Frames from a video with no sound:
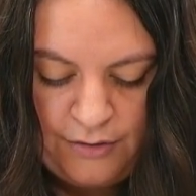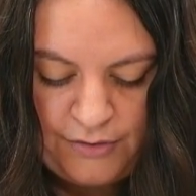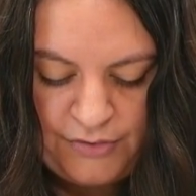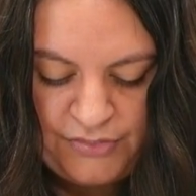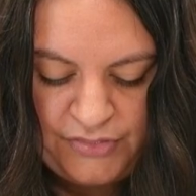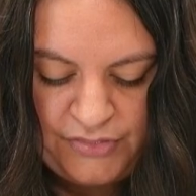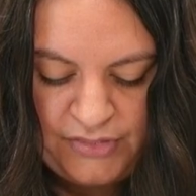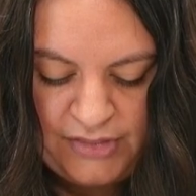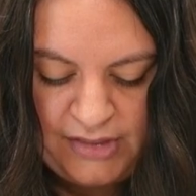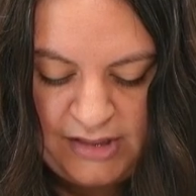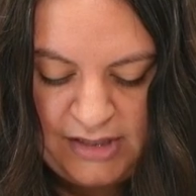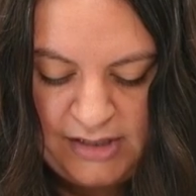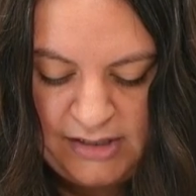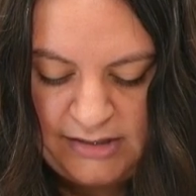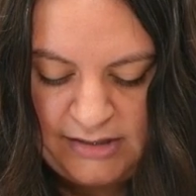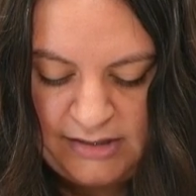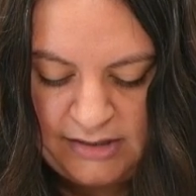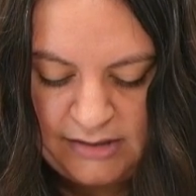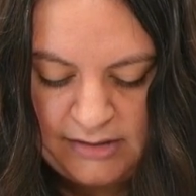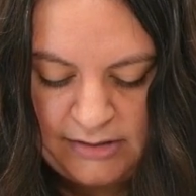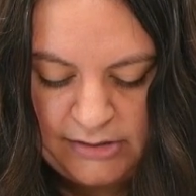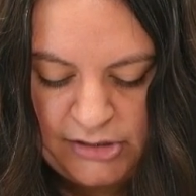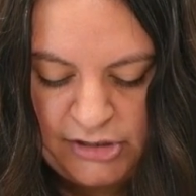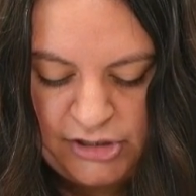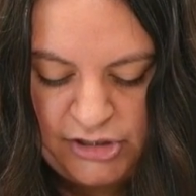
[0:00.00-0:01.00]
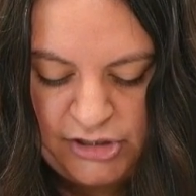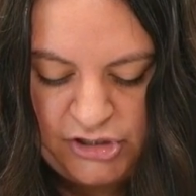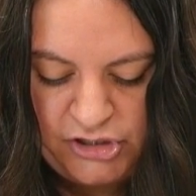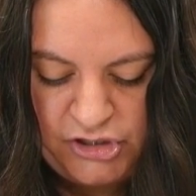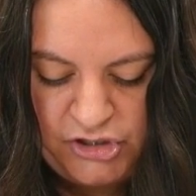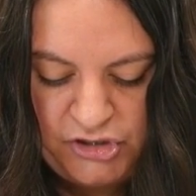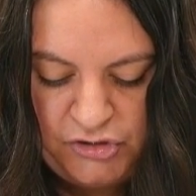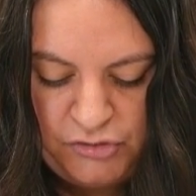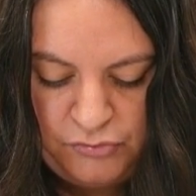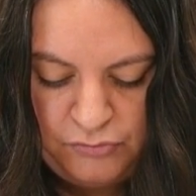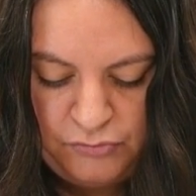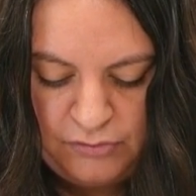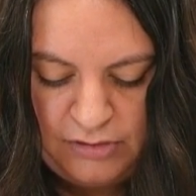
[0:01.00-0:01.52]
this is
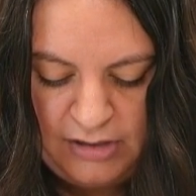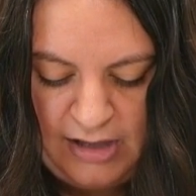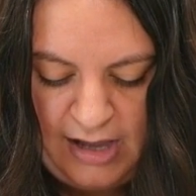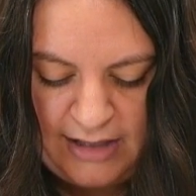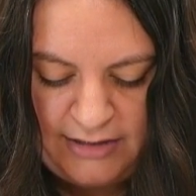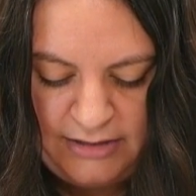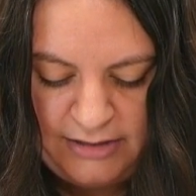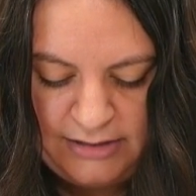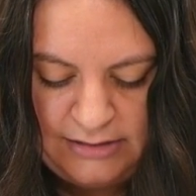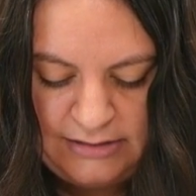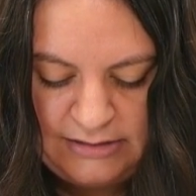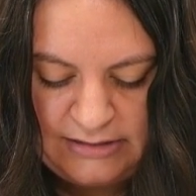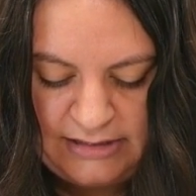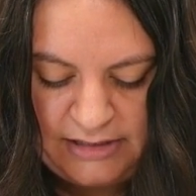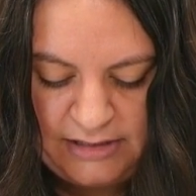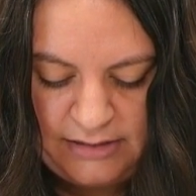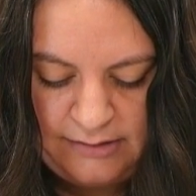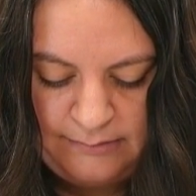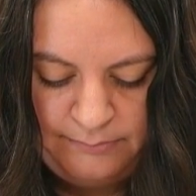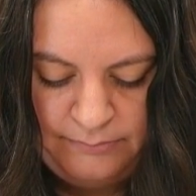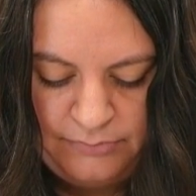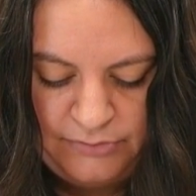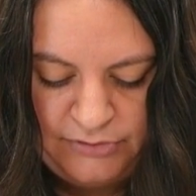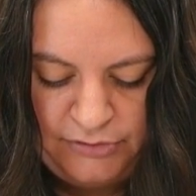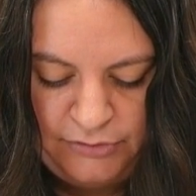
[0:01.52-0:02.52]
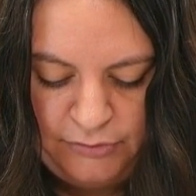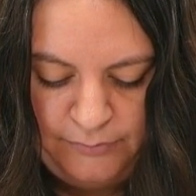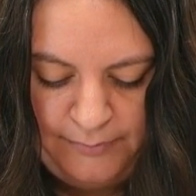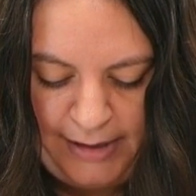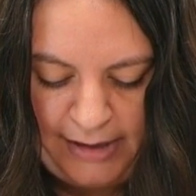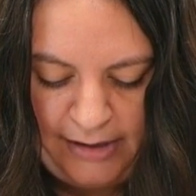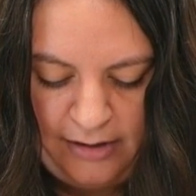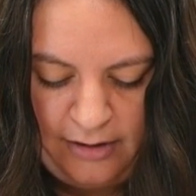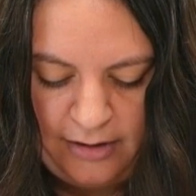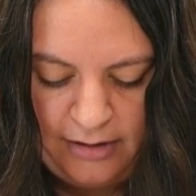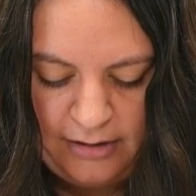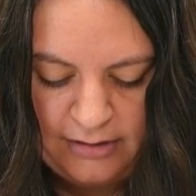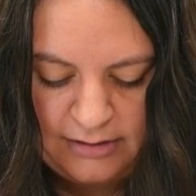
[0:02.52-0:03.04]
cute. Gala Glitz Blue
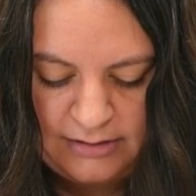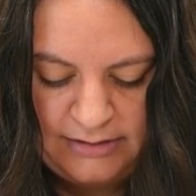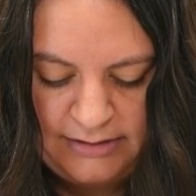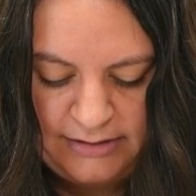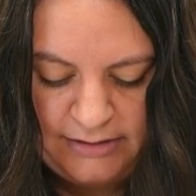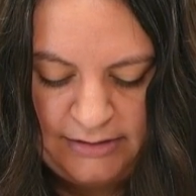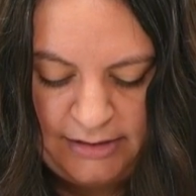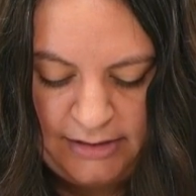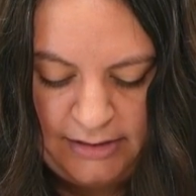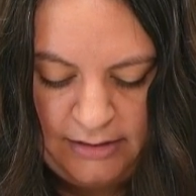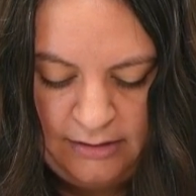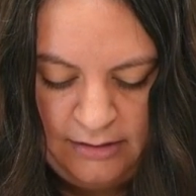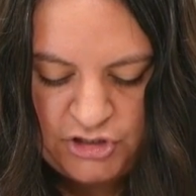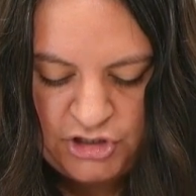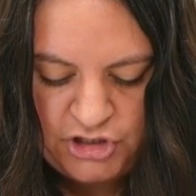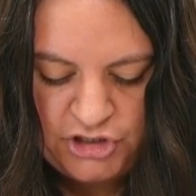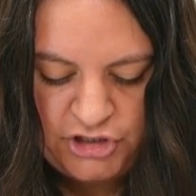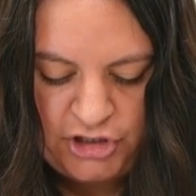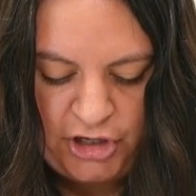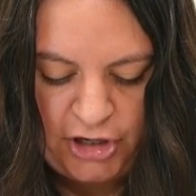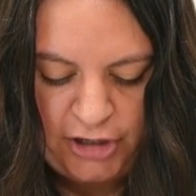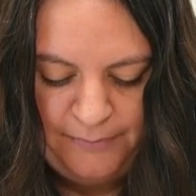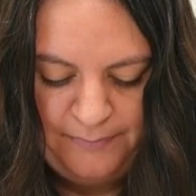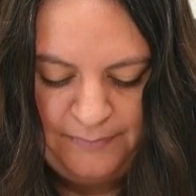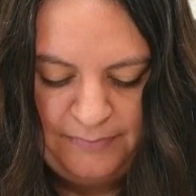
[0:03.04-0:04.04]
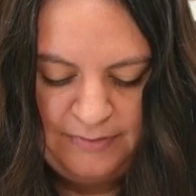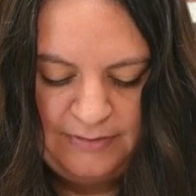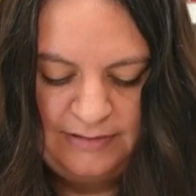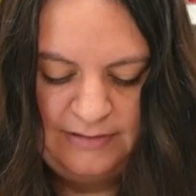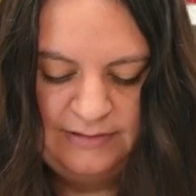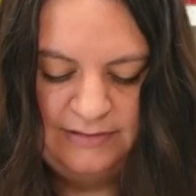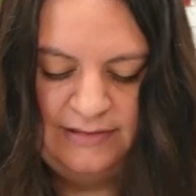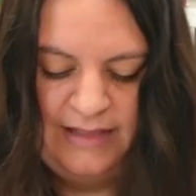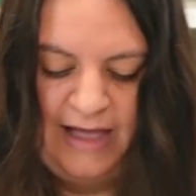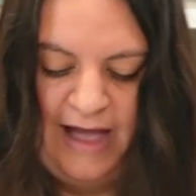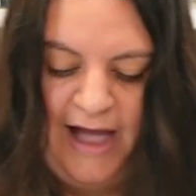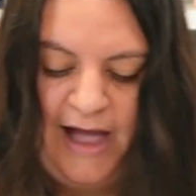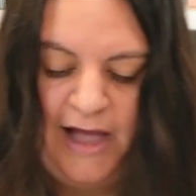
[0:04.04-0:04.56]
by Art Glitter. Sharp
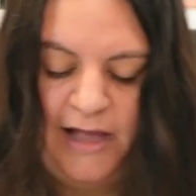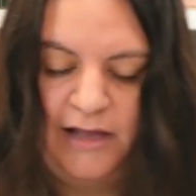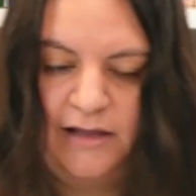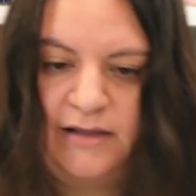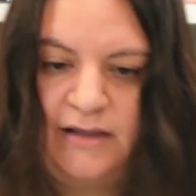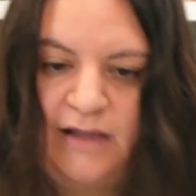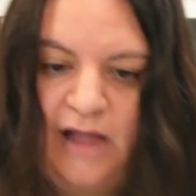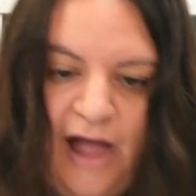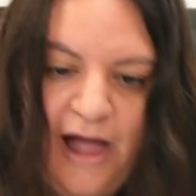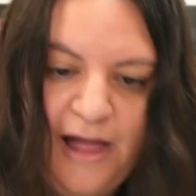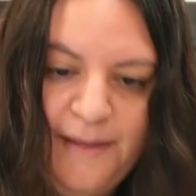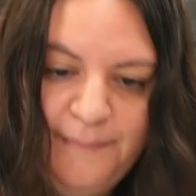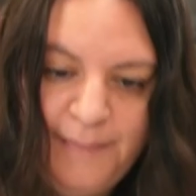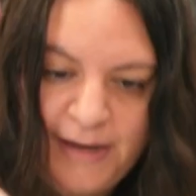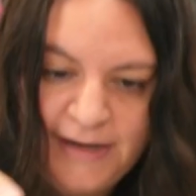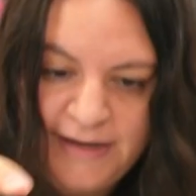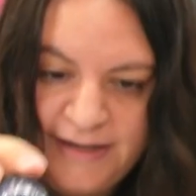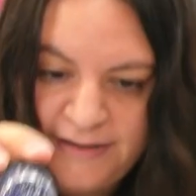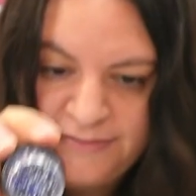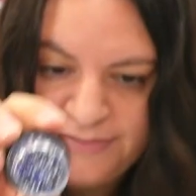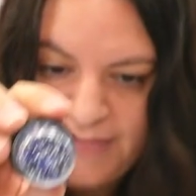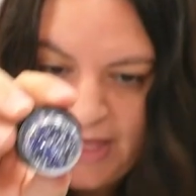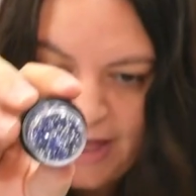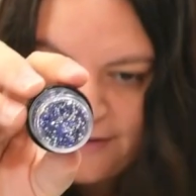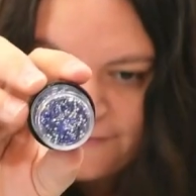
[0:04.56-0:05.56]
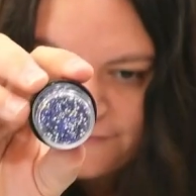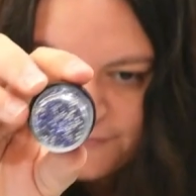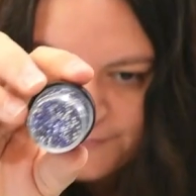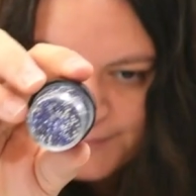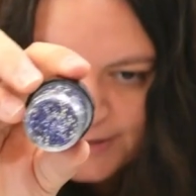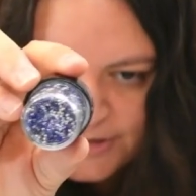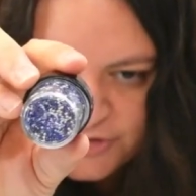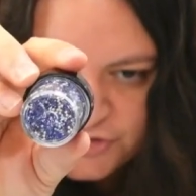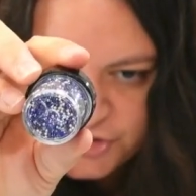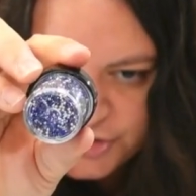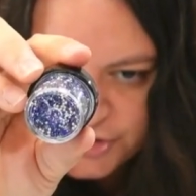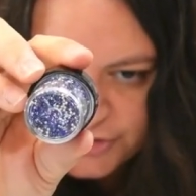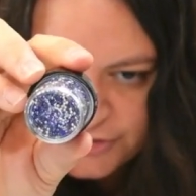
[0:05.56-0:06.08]
glass. I might need that for
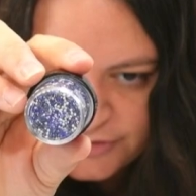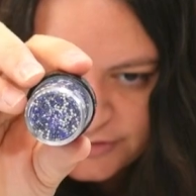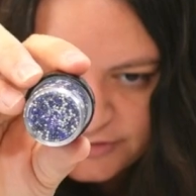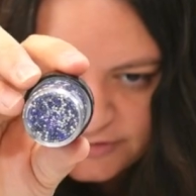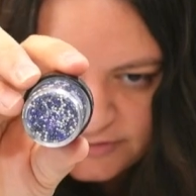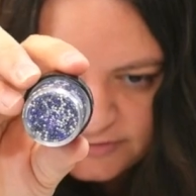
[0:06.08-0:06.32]
my journal.